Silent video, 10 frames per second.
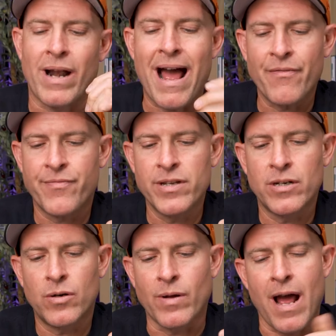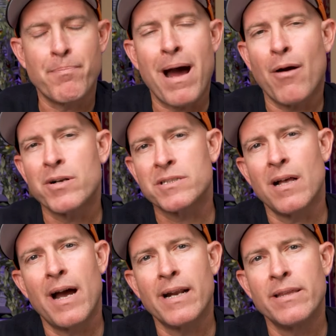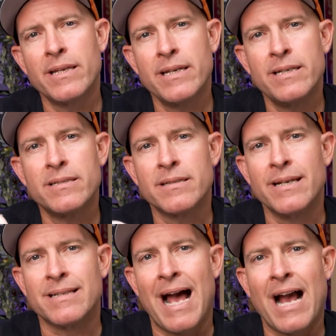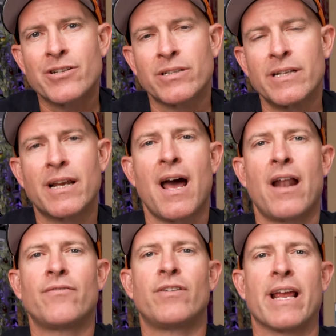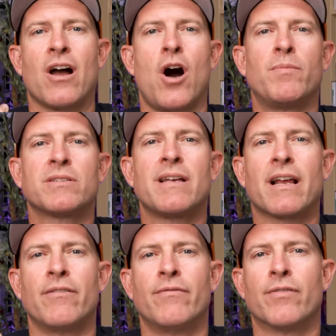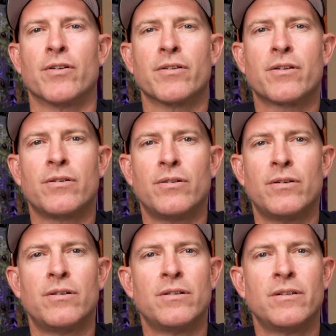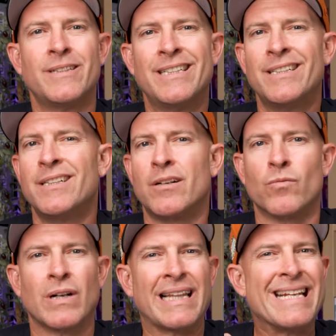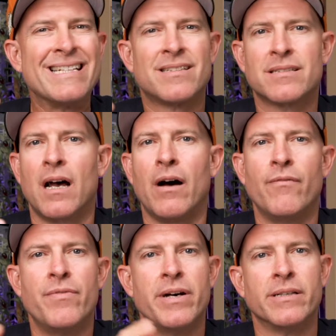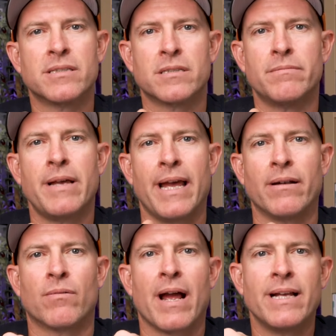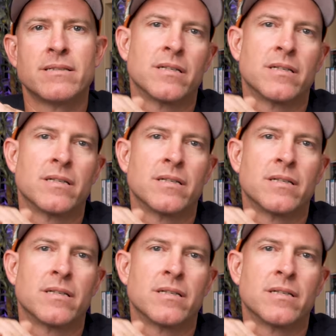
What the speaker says: I feel when I power slide in these is actually kind of like, almost like a vertical release of the cement, right?